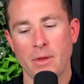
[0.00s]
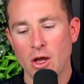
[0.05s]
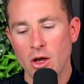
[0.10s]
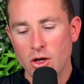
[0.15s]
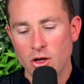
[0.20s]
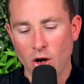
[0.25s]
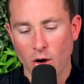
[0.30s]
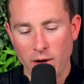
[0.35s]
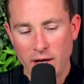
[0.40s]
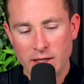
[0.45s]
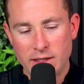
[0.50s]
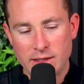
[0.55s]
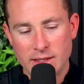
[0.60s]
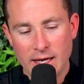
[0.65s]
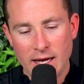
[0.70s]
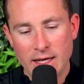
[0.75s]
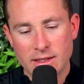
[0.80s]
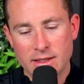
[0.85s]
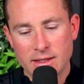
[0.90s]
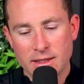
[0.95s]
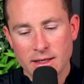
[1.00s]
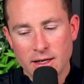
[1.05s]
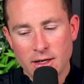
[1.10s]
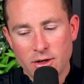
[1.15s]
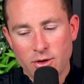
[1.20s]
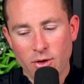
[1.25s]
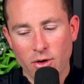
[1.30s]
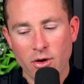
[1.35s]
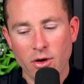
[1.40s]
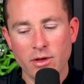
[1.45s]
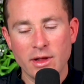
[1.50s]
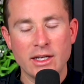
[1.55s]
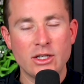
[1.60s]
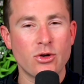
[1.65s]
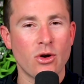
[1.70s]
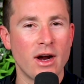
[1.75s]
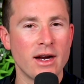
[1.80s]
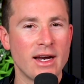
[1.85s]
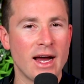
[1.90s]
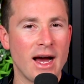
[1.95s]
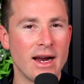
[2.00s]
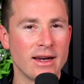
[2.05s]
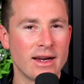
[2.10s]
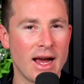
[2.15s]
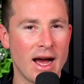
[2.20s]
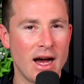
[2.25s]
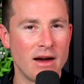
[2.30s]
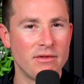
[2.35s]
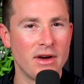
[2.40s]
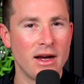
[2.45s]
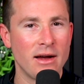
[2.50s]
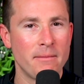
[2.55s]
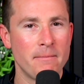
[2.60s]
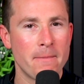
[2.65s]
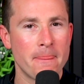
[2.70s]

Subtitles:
It's not only trying to uncover